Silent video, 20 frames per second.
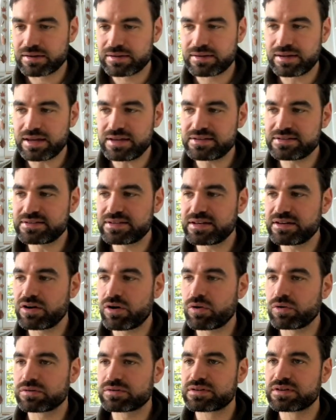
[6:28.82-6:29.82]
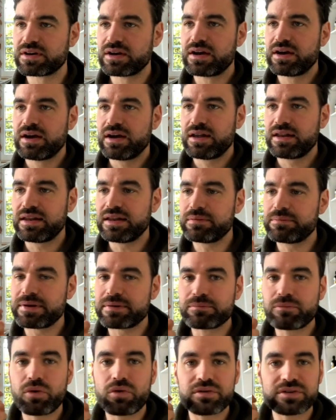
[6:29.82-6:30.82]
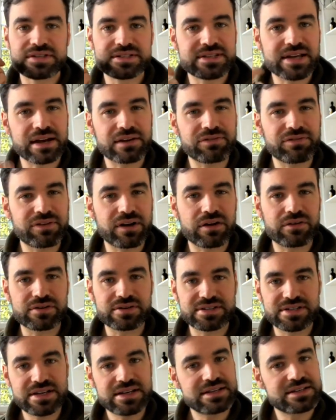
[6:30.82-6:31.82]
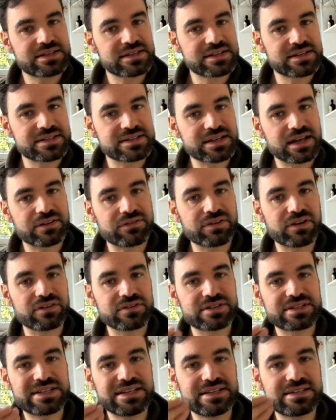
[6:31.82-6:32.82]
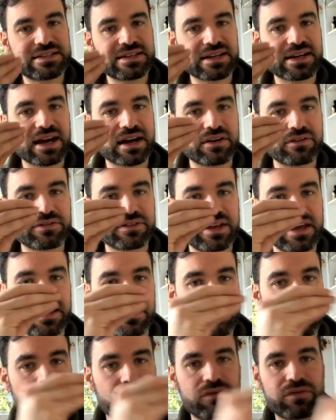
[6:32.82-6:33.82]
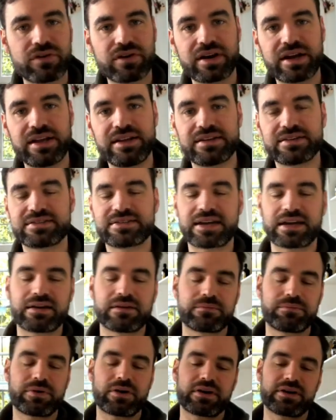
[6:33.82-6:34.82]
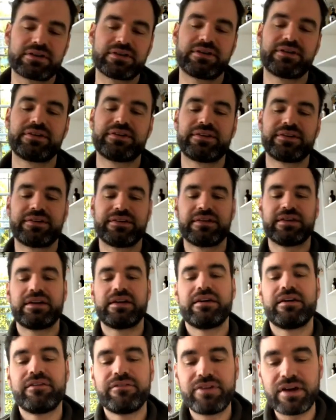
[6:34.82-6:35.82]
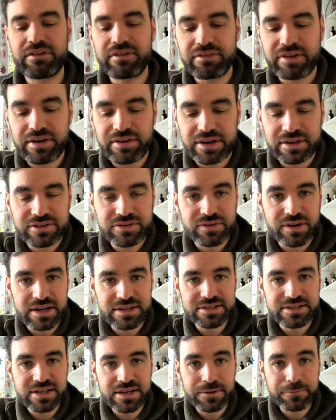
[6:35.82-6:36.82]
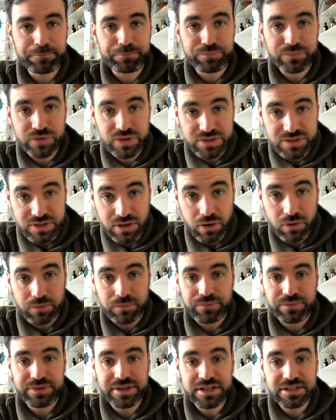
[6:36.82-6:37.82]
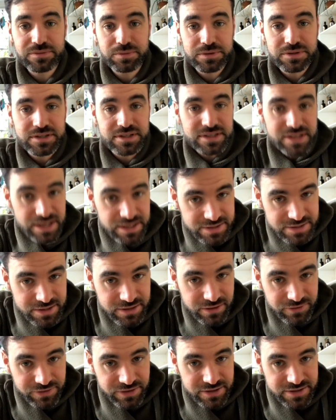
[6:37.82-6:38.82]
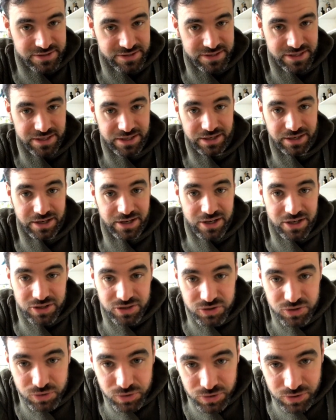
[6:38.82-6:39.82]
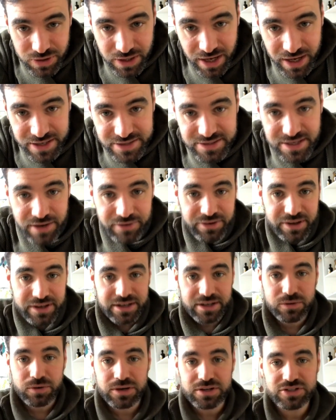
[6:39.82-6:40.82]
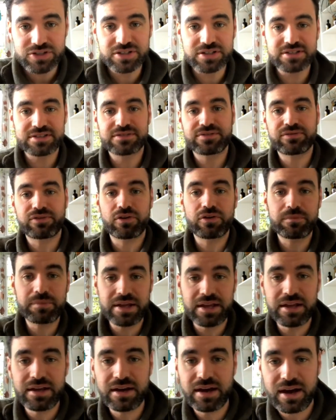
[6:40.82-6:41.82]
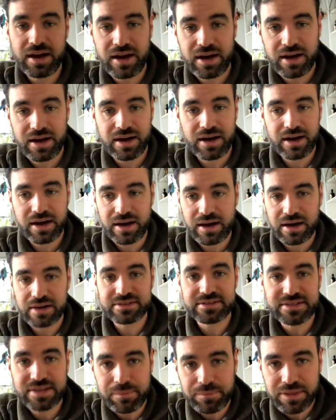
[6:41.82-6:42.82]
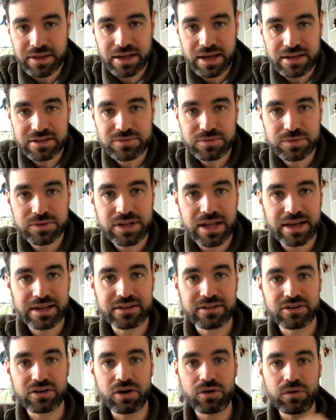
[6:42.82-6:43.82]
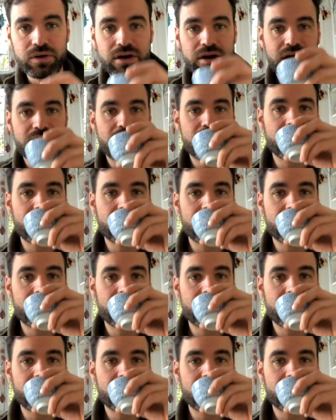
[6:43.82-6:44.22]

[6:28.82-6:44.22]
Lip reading: tasty note, a little bit more sunflower seeds, and the sunflower seeds, they kind of take over in the second part. Very, very interesting. So this was the tasting of this tea. Do you guys have any questions for me? Something else you would like to know?